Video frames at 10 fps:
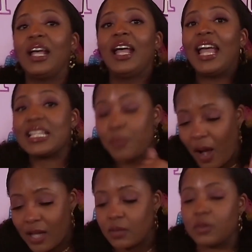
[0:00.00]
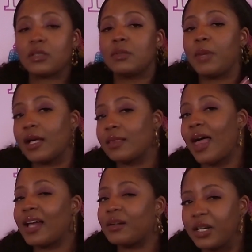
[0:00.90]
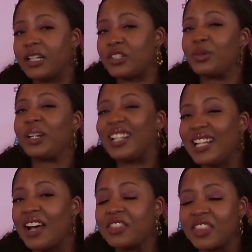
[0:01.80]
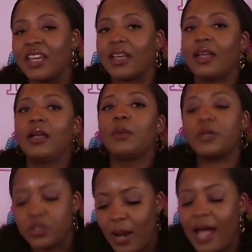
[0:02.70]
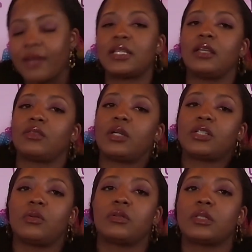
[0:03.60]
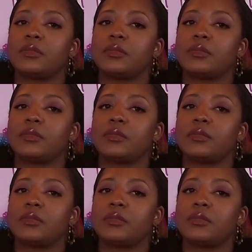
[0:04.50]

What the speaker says: It's possible to make a lot of money doing nothing, but you have to hit thresholds.